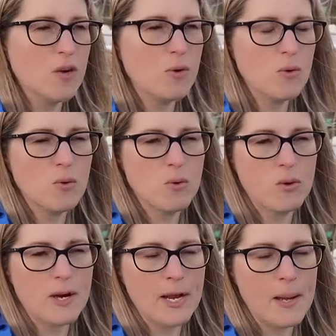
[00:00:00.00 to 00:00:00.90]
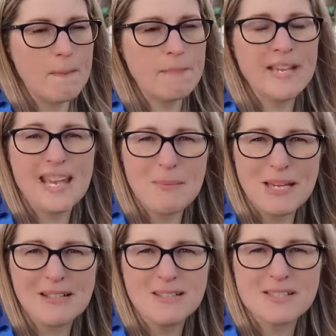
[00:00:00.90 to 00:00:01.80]
or um,
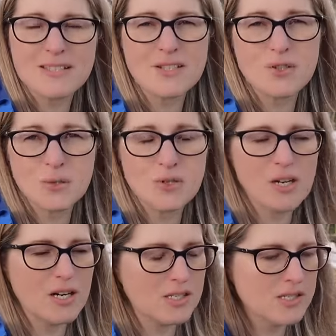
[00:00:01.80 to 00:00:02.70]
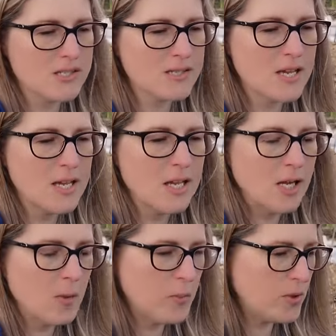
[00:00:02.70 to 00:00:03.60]
chemicals to your gardens
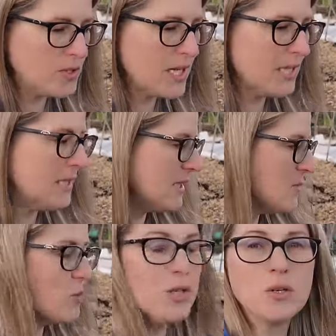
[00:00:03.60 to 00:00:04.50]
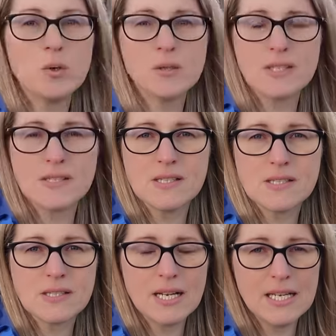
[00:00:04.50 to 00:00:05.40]
but at least we know this
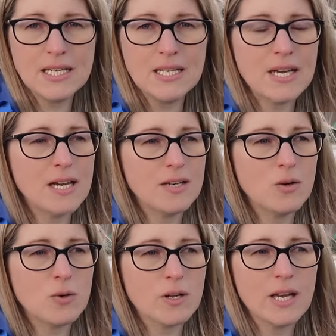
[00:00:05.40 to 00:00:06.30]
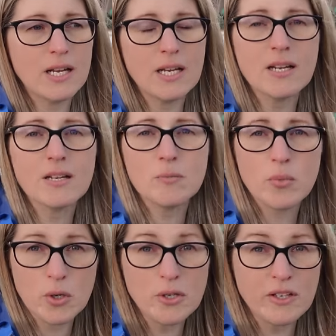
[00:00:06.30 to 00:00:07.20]
is clean and organic
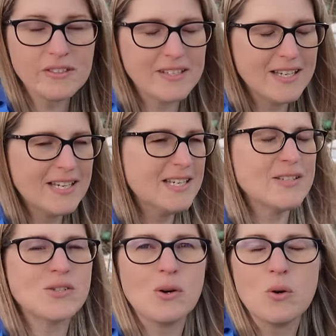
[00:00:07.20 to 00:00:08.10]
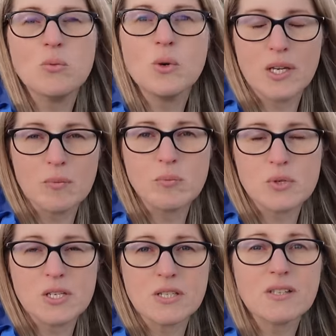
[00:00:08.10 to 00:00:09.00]
product so we can
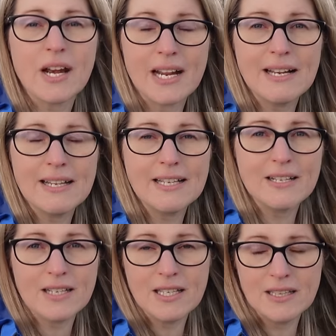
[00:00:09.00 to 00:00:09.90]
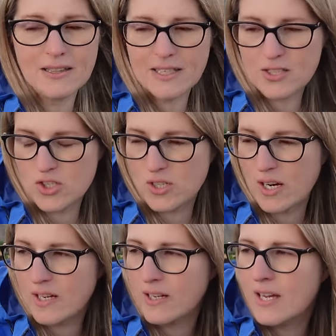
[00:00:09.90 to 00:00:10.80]
put it directly here in the kitchen
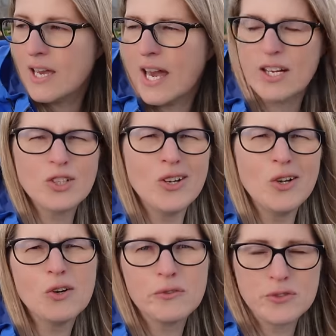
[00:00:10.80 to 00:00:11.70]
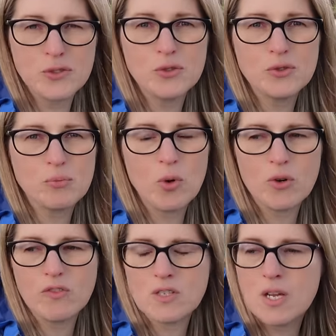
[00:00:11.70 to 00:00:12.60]
garden and I'd love to use
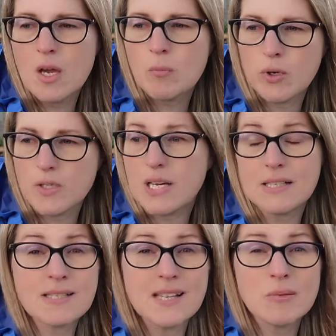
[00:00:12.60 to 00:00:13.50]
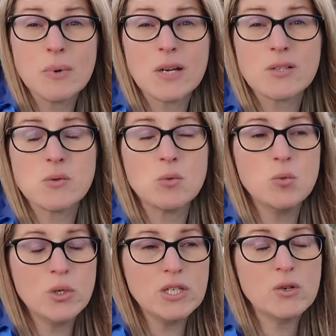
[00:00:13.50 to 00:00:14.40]
more of it but as I said because
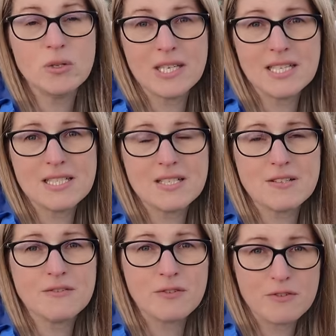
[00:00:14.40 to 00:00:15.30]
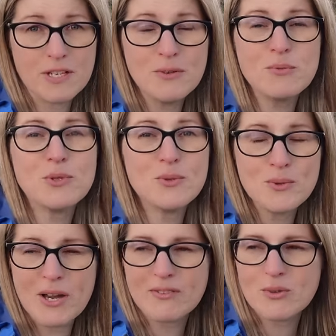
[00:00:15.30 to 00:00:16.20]
we don't get it for free we
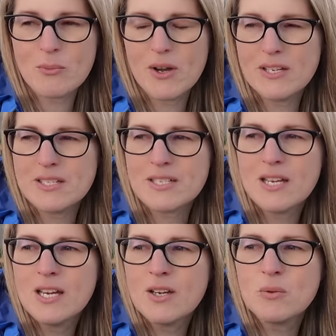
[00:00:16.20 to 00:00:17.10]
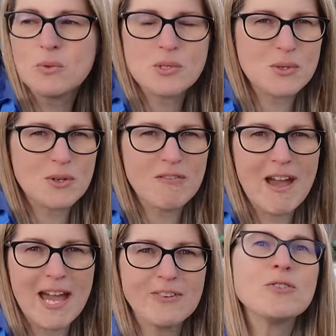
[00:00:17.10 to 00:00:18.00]
do have to buy it we sort of
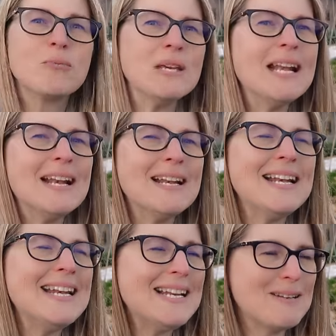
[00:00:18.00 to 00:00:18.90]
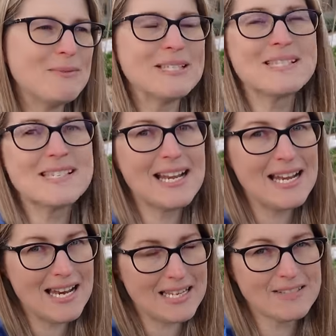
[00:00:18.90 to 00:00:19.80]
have to be a little bit
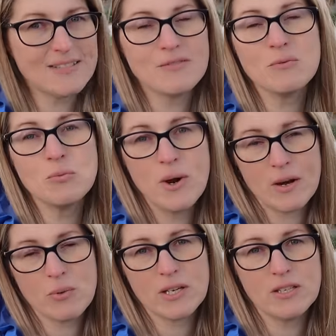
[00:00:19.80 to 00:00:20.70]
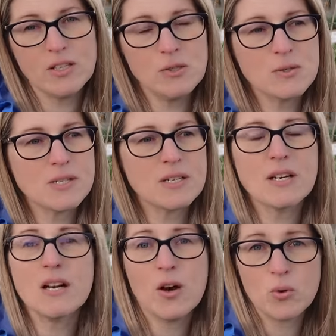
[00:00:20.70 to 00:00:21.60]
selective where we can use it
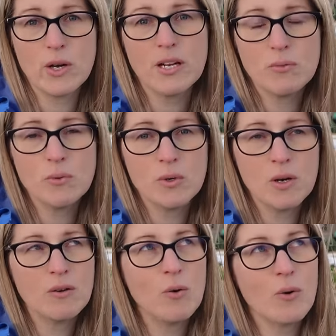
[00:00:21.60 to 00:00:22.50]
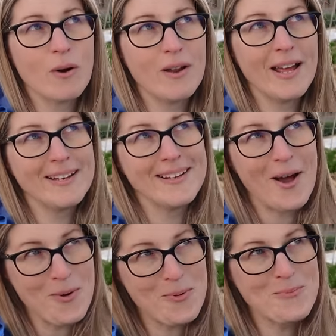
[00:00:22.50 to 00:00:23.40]
and how can or and
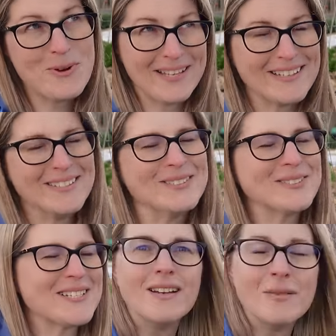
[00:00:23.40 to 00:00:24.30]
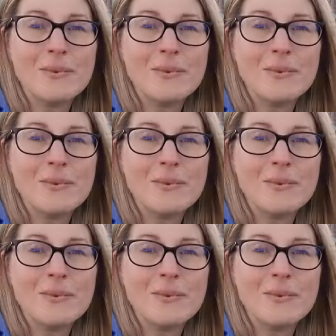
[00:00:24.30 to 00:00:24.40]
how we can use it.